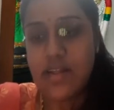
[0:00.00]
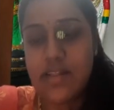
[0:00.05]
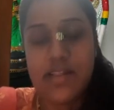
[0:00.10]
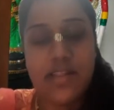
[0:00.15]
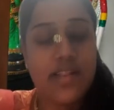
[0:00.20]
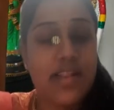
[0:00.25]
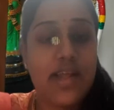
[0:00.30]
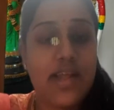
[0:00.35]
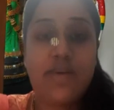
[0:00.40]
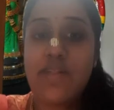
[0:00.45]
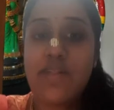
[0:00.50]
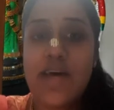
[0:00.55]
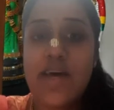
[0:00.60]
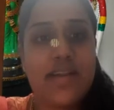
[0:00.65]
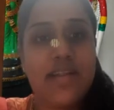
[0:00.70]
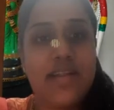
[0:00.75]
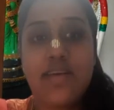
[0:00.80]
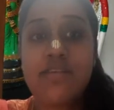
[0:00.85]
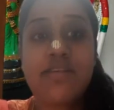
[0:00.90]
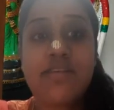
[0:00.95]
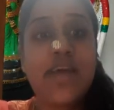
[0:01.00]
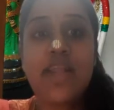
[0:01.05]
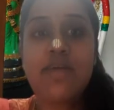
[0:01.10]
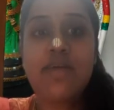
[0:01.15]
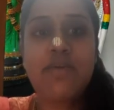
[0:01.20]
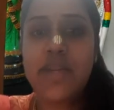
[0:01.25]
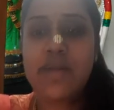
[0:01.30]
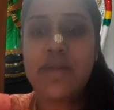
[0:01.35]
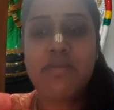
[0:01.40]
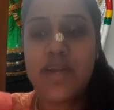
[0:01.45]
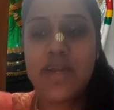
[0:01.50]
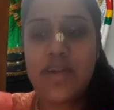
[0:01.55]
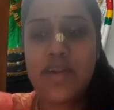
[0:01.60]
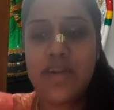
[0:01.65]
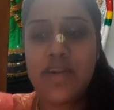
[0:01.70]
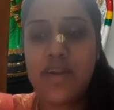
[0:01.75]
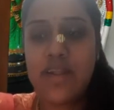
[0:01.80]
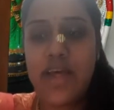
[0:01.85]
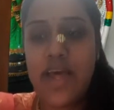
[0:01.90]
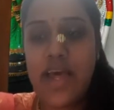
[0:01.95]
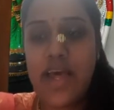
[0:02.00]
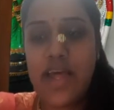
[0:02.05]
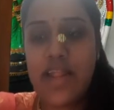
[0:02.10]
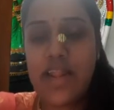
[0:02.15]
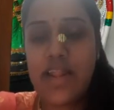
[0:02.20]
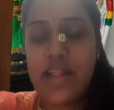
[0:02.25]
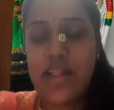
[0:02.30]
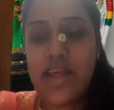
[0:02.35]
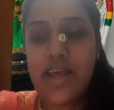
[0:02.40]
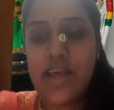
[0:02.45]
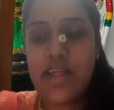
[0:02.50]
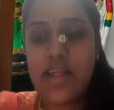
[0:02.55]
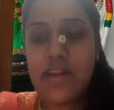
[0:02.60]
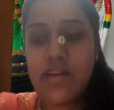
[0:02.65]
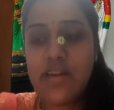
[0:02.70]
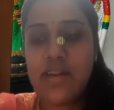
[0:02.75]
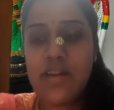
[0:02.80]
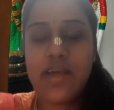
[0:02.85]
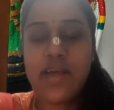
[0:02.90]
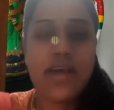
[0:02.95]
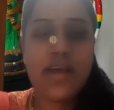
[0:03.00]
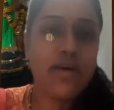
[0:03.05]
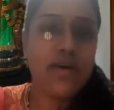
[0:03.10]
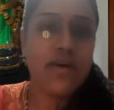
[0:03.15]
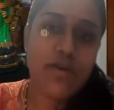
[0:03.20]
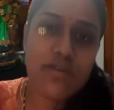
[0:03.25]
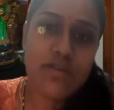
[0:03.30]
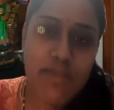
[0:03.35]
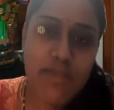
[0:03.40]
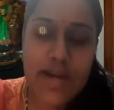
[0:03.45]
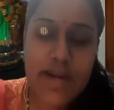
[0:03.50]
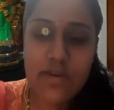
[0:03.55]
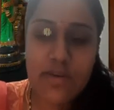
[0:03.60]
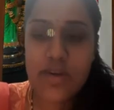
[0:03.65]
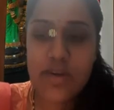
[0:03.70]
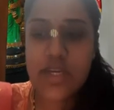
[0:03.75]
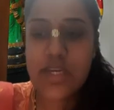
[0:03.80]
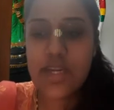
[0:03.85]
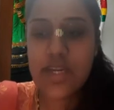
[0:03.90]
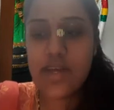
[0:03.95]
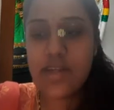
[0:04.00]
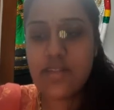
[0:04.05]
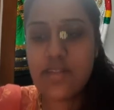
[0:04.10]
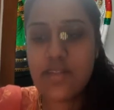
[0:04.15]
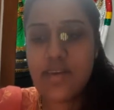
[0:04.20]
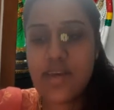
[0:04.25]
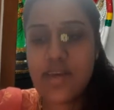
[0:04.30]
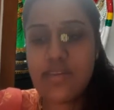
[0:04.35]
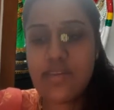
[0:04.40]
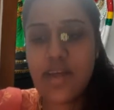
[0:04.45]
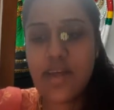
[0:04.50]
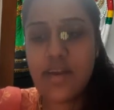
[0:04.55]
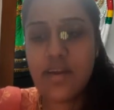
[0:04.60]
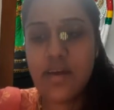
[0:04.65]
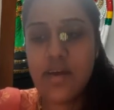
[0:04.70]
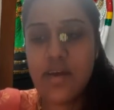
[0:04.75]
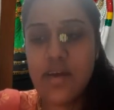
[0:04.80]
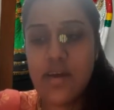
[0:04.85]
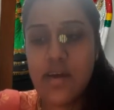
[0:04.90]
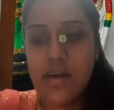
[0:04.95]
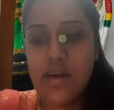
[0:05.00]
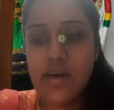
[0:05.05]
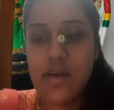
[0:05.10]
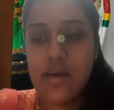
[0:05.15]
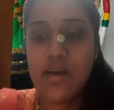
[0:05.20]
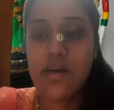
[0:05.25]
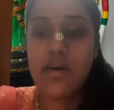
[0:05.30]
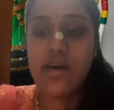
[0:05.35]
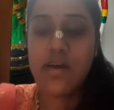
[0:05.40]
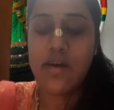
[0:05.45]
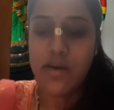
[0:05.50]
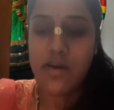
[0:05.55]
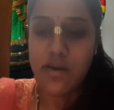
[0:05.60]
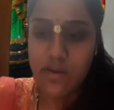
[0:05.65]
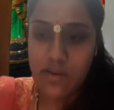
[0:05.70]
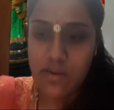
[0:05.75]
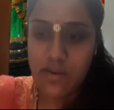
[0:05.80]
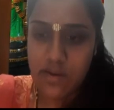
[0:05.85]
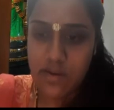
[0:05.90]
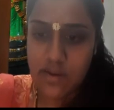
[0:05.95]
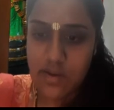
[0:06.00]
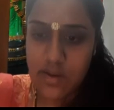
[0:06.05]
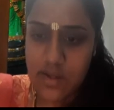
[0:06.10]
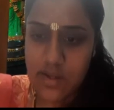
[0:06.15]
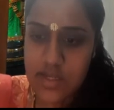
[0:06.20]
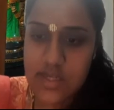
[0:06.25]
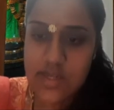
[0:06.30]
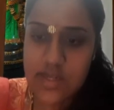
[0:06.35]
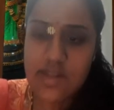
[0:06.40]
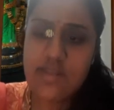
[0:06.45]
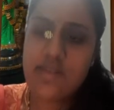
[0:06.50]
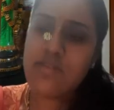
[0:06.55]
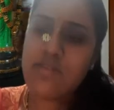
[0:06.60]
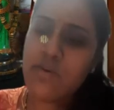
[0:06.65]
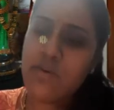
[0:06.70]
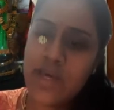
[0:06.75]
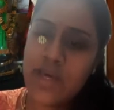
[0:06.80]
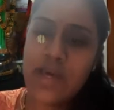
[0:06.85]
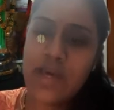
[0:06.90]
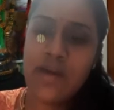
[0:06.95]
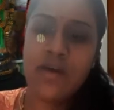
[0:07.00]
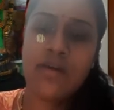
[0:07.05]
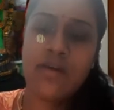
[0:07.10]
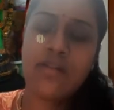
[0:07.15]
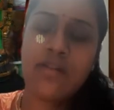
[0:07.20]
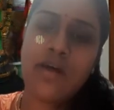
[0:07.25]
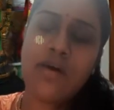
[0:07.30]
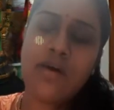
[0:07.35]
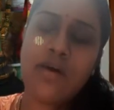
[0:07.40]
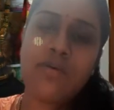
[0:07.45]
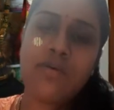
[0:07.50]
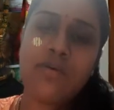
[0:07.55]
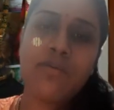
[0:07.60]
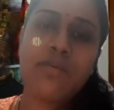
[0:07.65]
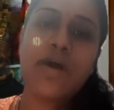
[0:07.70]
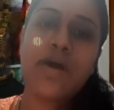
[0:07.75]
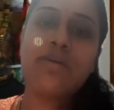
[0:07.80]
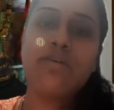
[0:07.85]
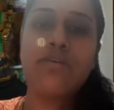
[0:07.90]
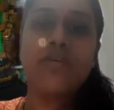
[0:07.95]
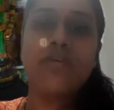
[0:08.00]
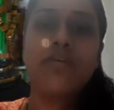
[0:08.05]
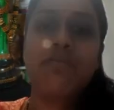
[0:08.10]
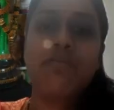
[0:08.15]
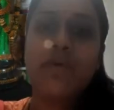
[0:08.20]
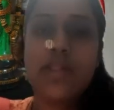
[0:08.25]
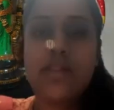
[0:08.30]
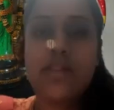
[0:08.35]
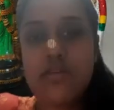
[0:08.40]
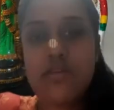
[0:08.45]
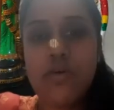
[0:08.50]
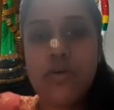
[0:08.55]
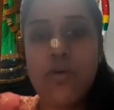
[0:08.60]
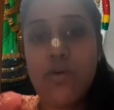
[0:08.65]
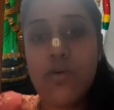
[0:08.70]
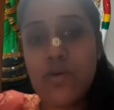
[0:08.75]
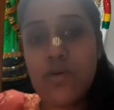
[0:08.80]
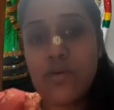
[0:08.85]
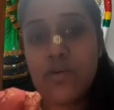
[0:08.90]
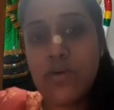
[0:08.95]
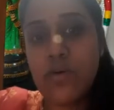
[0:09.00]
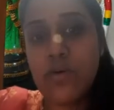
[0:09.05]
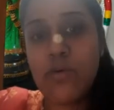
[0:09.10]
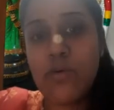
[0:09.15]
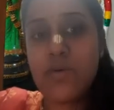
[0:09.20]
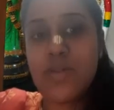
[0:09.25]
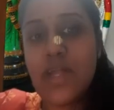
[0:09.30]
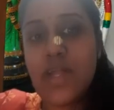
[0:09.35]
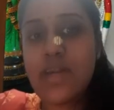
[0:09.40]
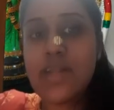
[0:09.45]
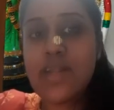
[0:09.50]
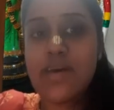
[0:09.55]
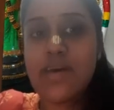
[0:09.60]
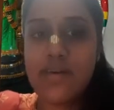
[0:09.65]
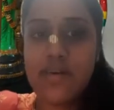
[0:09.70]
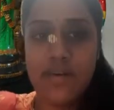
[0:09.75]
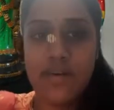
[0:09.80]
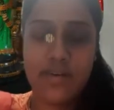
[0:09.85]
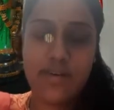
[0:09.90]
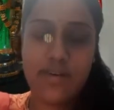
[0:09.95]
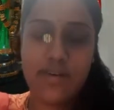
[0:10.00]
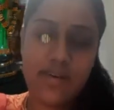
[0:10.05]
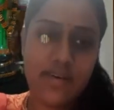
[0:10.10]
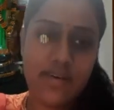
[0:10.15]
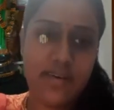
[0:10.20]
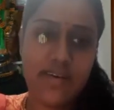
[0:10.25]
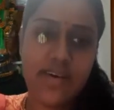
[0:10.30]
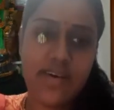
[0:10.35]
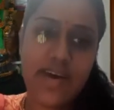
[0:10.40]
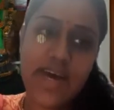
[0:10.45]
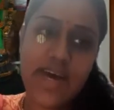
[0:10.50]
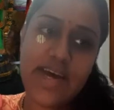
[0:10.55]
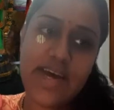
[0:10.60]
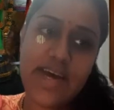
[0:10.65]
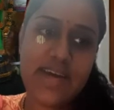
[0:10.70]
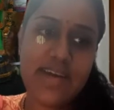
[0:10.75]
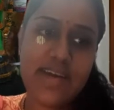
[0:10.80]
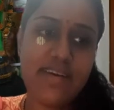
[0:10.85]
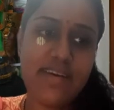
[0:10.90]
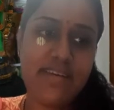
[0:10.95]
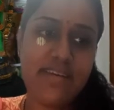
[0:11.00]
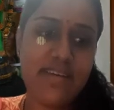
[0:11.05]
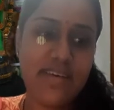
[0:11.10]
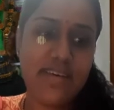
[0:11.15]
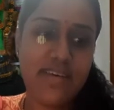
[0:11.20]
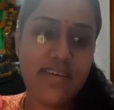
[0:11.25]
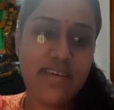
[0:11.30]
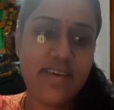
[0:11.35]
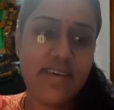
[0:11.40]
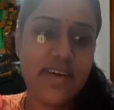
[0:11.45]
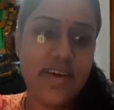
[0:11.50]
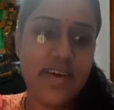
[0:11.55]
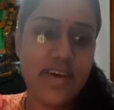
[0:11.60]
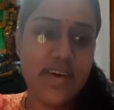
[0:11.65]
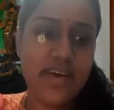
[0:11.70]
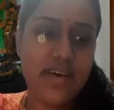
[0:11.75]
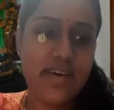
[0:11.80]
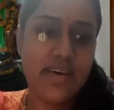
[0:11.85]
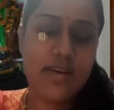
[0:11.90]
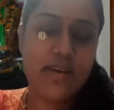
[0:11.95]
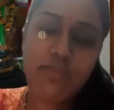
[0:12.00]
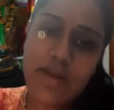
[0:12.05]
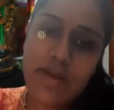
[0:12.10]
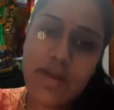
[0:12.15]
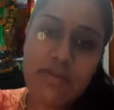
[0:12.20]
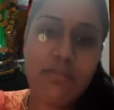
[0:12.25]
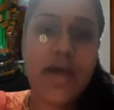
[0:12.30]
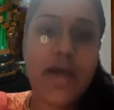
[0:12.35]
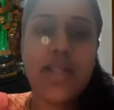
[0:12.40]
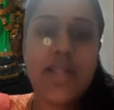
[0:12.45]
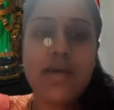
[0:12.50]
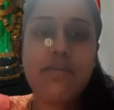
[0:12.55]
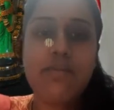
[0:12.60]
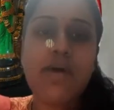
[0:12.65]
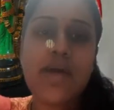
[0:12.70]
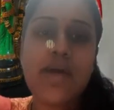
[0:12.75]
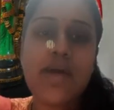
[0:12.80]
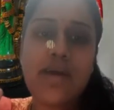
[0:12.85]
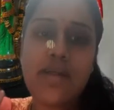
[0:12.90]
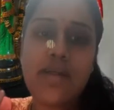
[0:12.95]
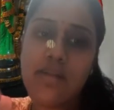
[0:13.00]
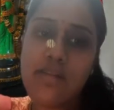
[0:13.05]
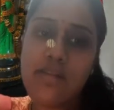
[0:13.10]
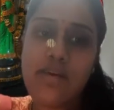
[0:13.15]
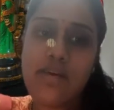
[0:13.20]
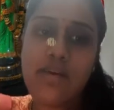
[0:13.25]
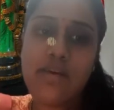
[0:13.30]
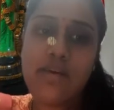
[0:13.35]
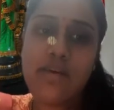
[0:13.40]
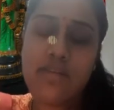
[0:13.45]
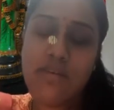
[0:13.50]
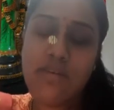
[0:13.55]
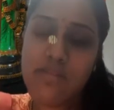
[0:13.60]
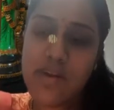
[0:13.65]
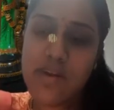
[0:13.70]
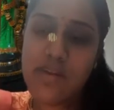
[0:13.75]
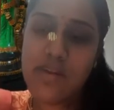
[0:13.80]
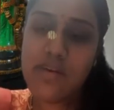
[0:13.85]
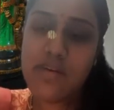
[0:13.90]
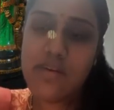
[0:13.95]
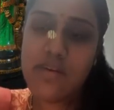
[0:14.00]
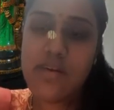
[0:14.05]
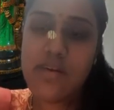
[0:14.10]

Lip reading: Now Narada is really very worried. And then he goes back to Krishna and says that Krishna says, okay, now why don't you repeat this? Go to that deer and repeat my name again in the ears of that deer.